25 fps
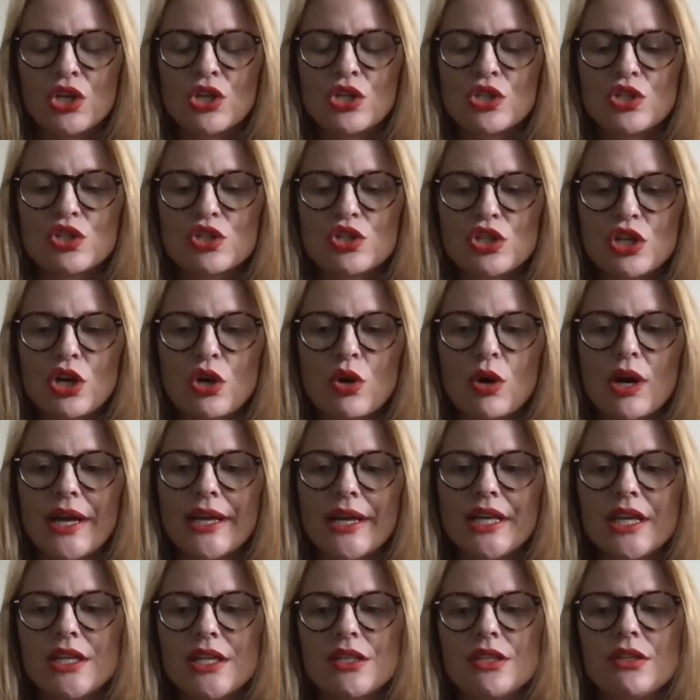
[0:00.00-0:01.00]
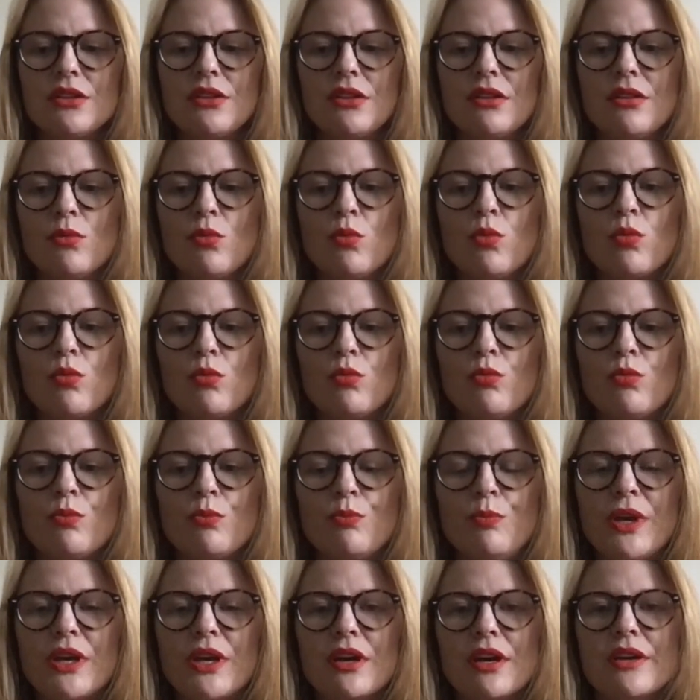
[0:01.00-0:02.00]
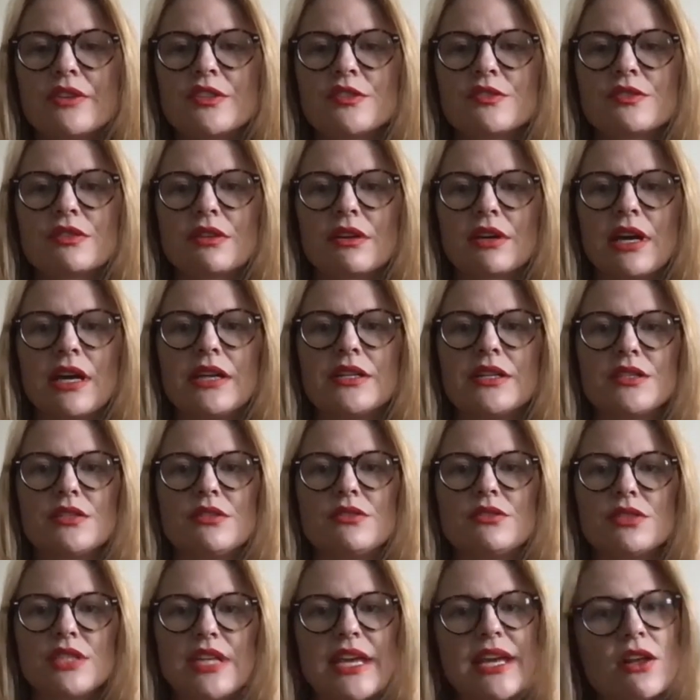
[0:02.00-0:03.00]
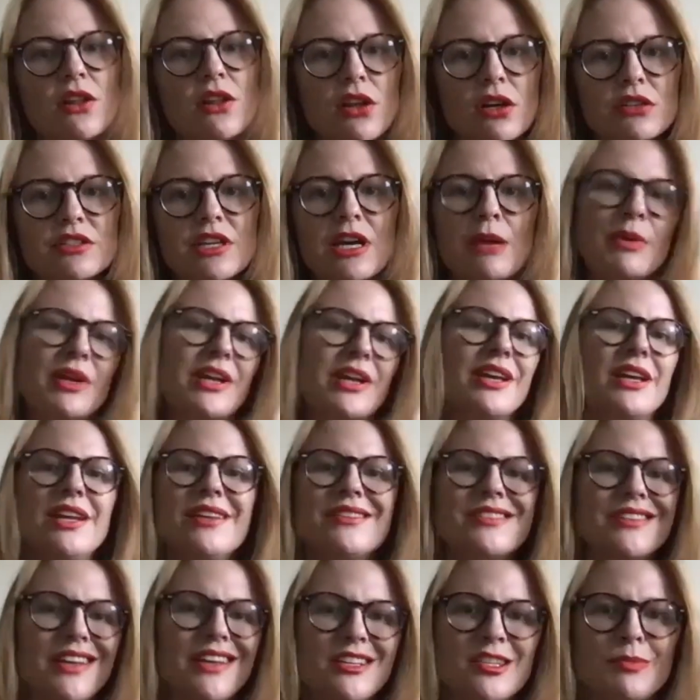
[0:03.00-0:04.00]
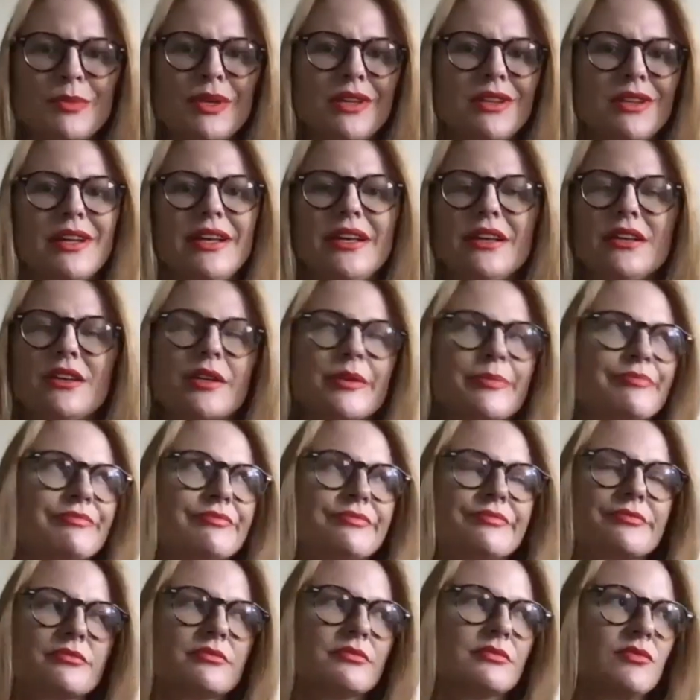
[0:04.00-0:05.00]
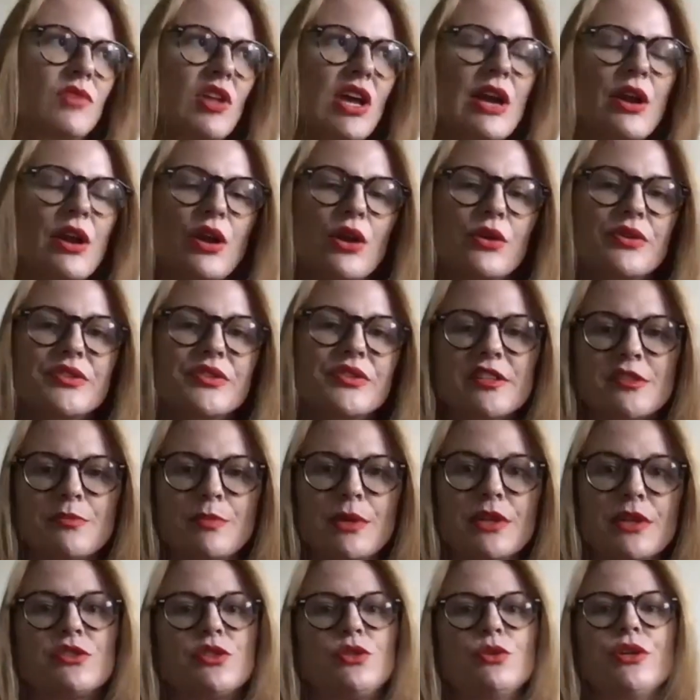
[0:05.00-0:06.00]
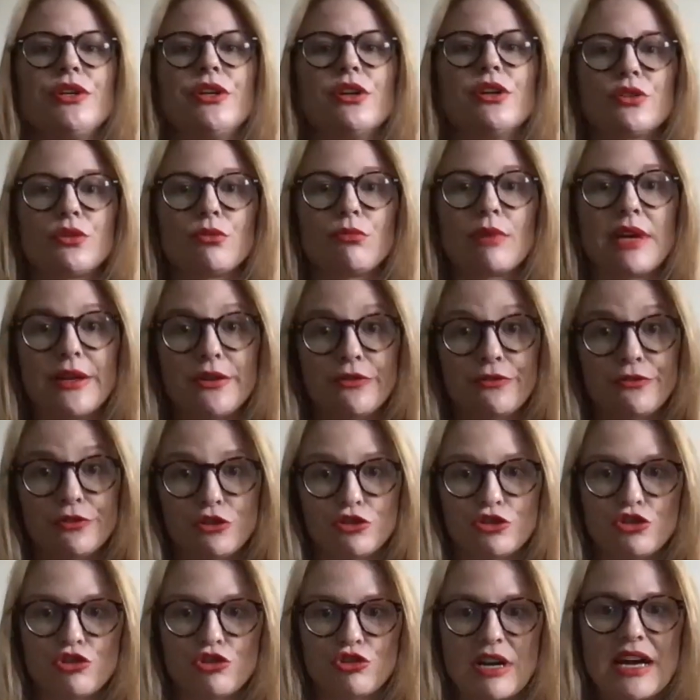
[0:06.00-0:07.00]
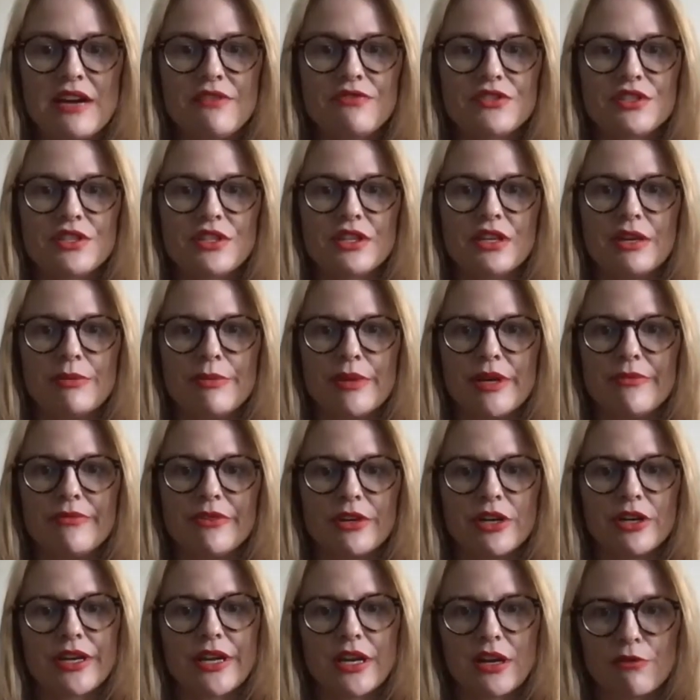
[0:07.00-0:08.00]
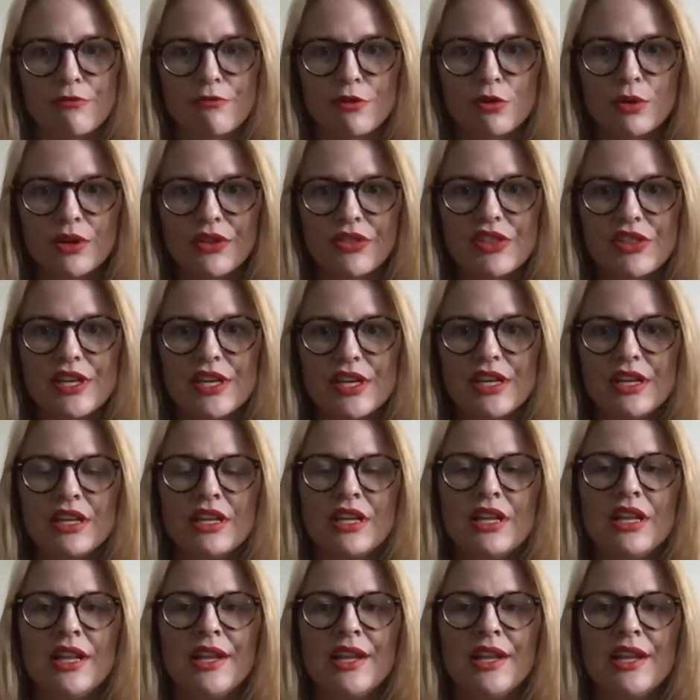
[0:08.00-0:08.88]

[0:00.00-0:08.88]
So I get, because I take a long time, and again, it takes me like, I don't know, 6 months to a year to write a first draft, and I'm very careful with it.